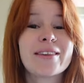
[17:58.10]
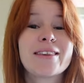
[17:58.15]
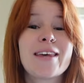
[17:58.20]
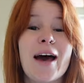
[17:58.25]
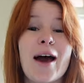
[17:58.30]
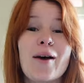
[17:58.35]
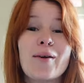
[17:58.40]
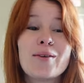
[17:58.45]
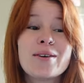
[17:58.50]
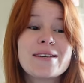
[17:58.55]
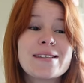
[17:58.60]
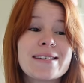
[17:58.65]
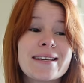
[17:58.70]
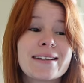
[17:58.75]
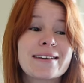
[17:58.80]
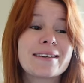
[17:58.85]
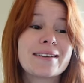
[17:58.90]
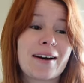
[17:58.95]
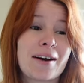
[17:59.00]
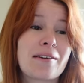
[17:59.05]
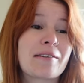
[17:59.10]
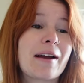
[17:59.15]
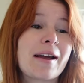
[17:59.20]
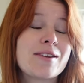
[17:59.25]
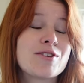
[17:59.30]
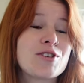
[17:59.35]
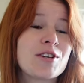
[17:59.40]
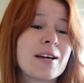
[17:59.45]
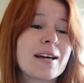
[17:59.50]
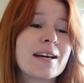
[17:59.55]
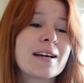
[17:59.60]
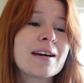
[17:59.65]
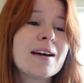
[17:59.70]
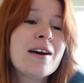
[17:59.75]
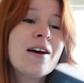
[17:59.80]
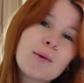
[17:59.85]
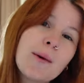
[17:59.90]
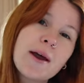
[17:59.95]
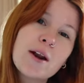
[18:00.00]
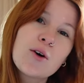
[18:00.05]
that was like gut wrenching.
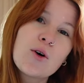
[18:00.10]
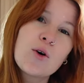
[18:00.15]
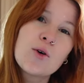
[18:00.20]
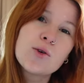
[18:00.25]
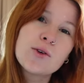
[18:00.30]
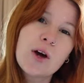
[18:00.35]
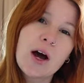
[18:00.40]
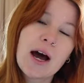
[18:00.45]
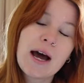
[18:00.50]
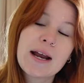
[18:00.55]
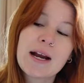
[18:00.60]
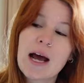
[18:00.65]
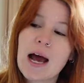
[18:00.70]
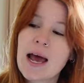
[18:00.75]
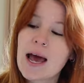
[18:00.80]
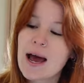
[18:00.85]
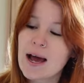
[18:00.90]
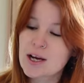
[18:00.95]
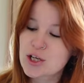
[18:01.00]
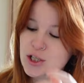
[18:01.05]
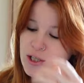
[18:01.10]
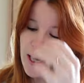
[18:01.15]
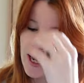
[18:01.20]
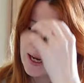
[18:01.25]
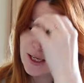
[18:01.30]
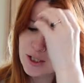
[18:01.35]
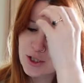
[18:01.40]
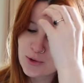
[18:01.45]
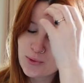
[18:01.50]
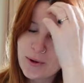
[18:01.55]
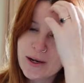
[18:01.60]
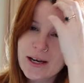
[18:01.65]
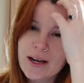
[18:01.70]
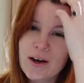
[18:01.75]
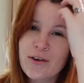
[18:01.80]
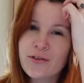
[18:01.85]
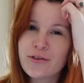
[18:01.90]
About it all night, I actually had to read a